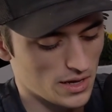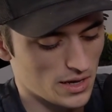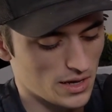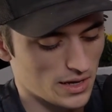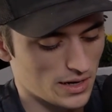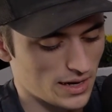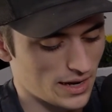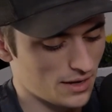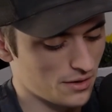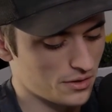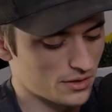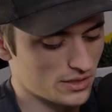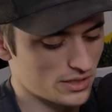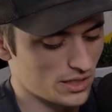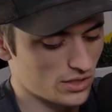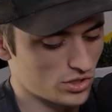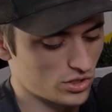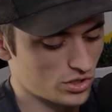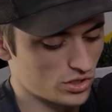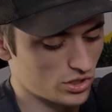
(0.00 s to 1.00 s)
Now you can see
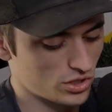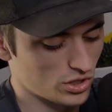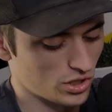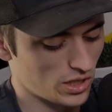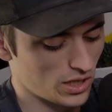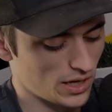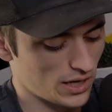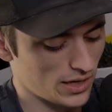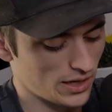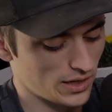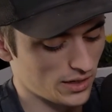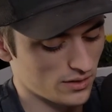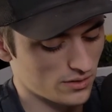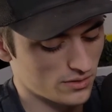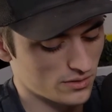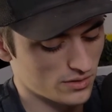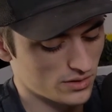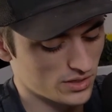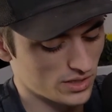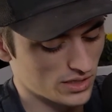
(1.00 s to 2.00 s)
it's July
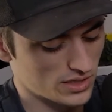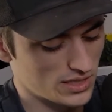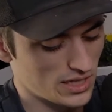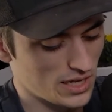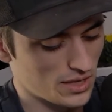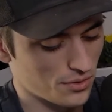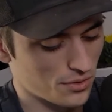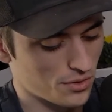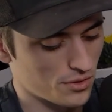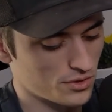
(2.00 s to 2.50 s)
16th.